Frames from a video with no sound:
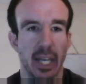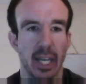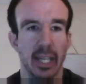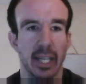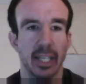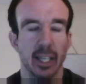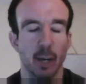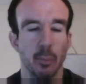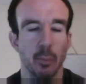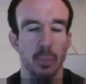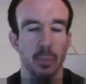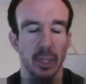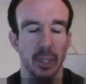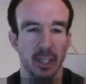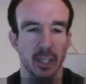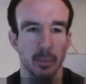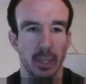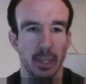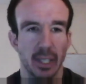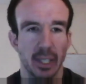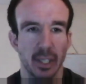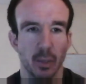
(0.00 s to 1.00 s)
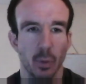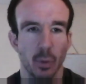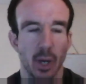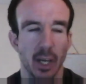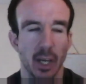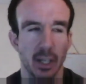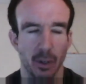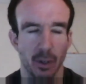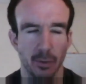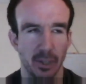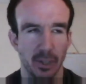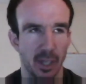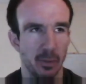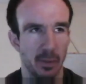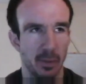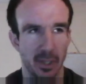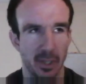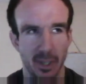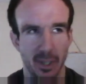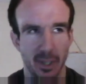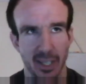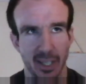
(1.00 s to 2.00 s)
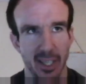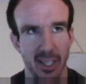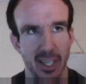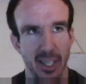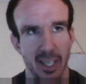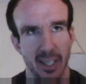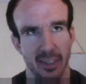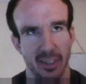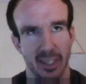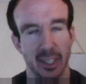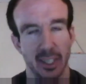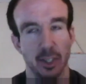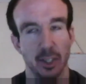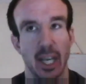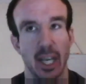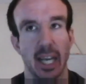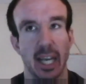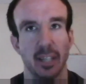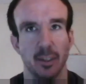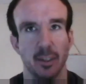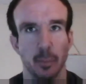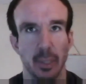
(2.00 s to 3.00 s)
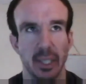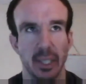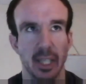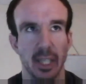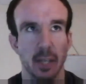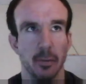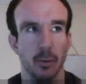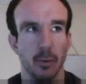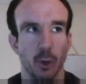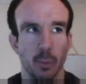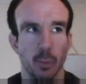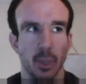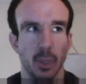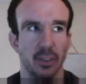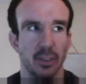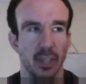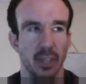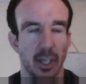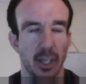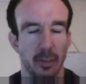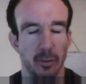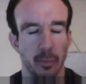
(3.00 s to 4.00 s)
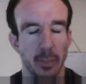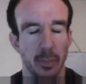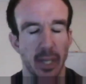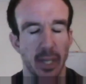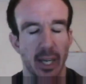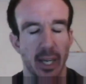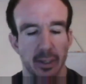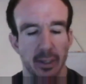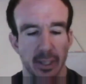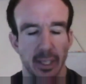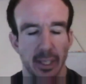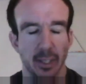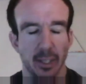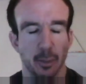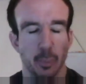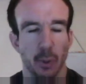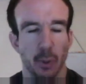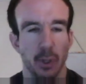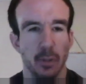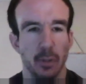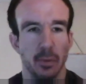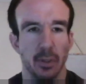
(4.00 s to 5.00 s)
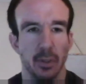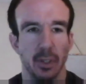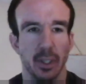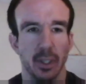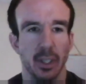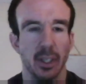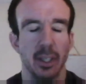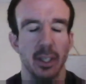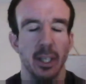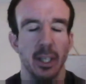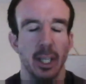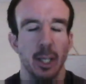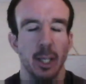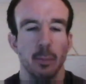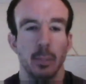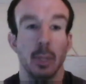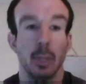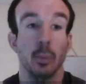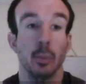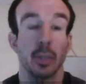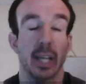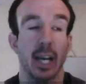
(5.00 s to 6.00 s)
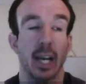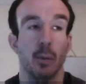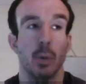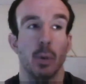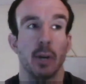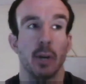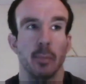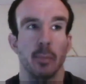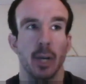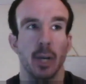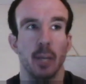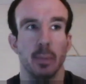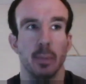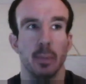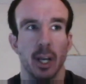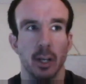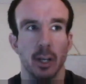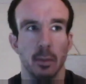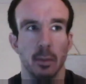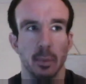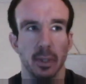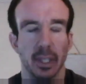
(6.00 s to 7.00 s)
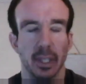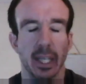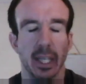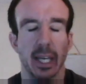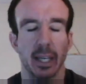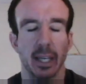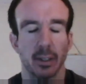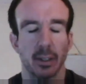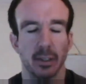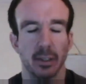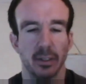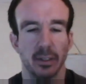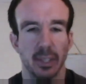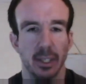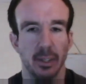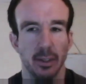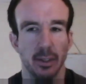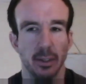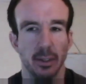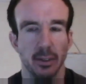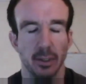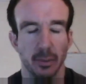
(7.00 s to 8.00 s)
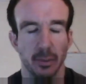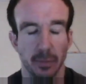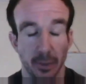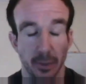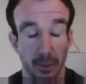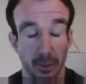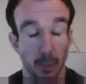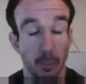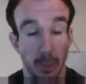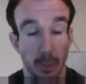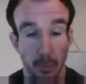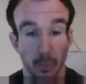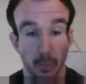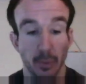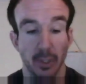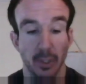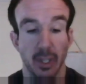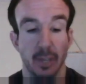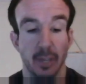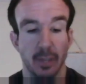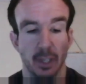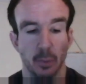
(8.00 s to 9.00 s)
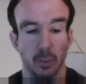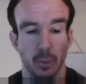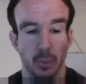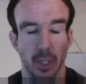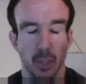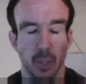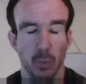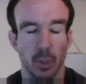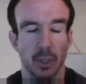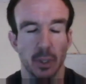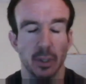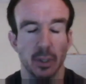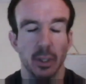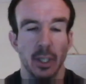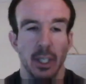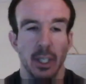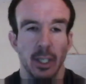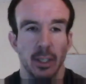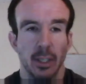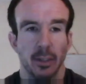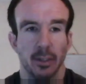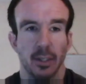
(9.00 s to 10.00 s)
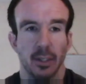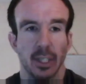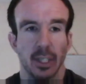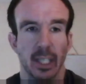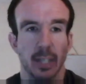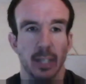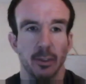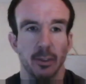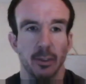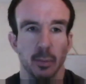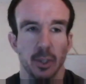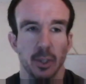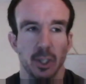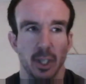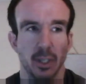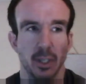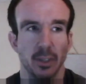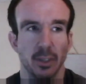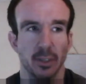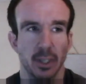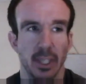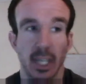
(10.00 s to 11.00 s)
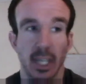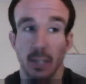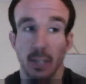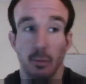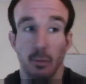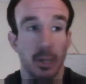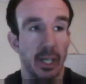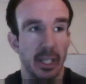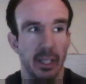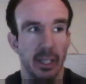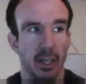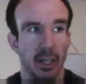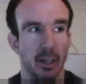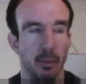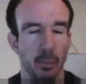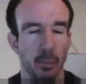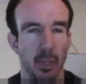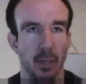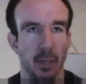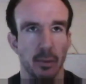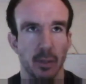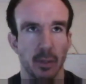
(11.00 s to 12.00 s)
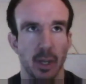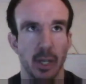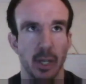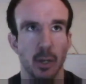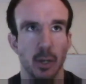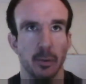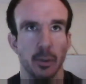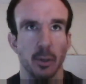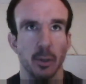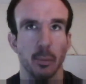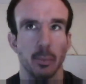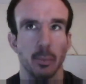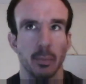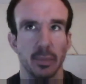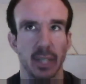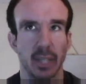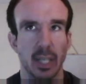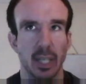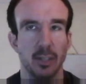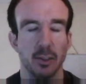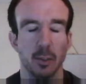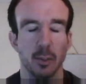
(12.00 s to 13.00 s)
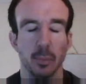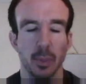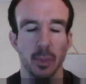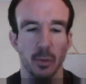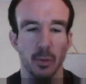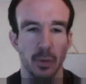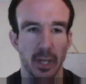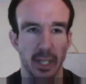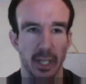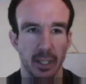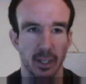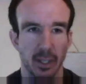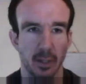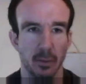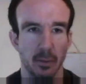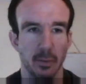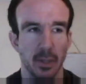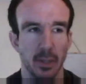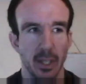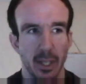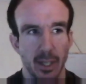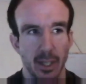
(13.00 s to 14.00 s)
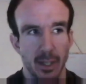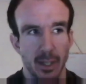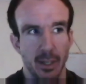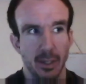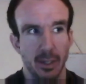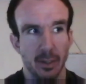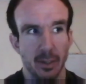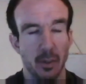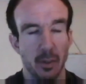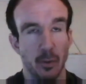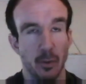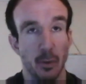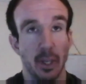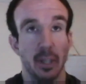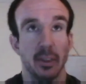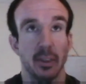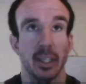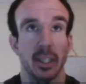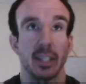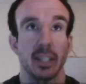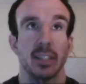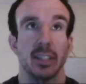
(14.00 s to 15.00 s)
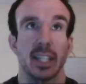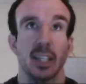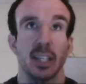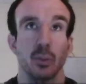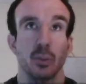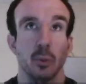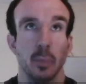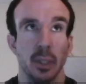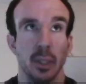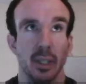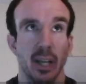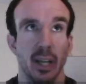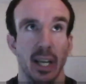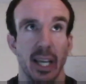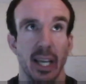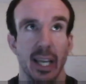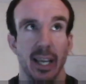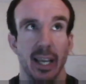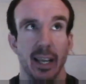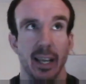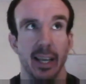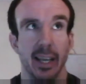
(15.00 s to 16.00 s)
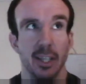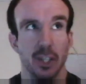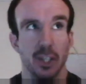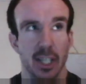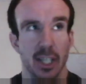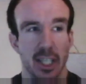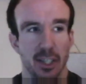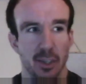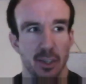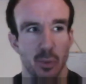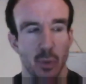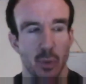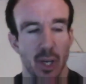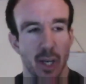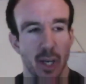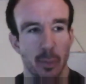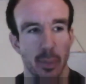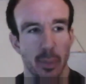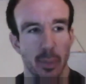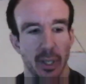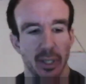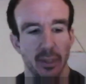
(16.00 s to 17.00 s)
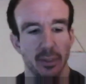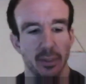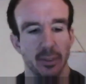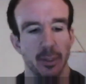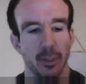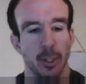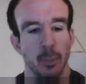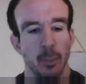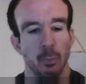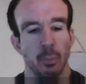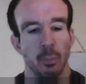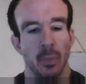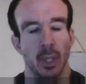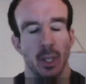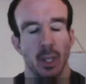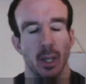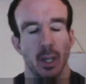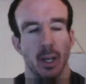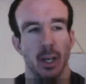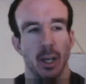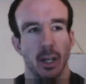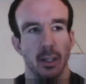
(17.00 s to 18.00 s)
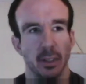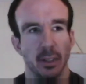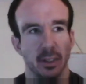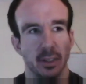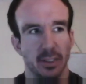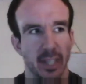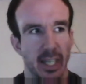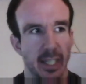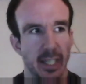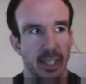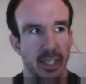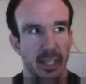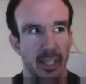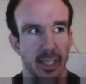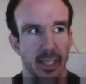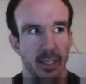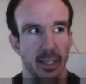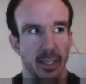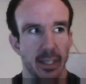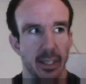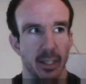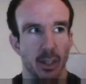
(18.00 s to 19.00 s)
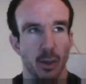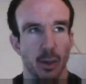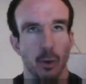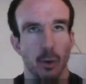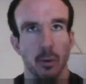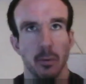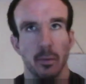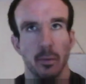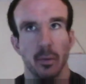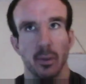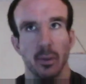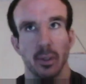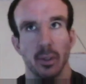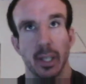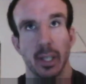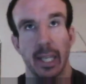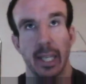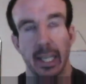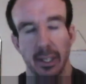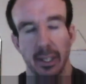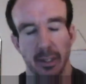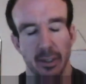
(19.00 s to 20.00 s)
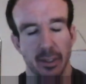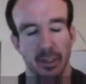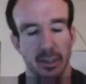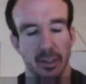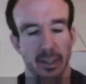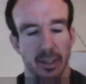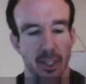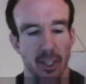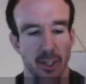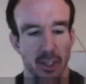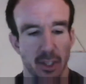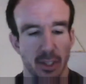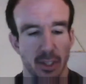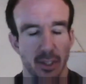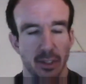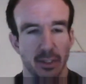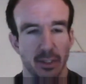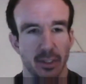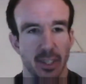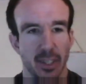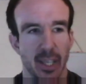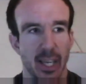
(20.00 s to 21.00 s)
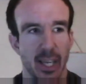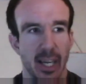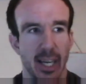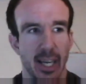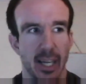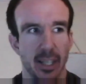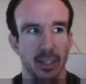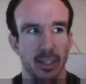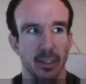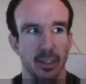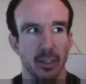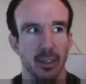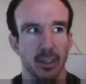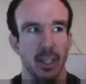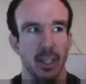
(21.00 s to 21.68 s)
company can make it work, obviously other than like things you had to be there for. But aside from that, I think it's proven that people can work from home, and I hope that that continues for some people, that if that's what they want, so that gives them a chance. So yeah, really, I'm kind of going off on a tangent, but really of the three things I guess would be like education and workplace, understanding of hidden conditions, and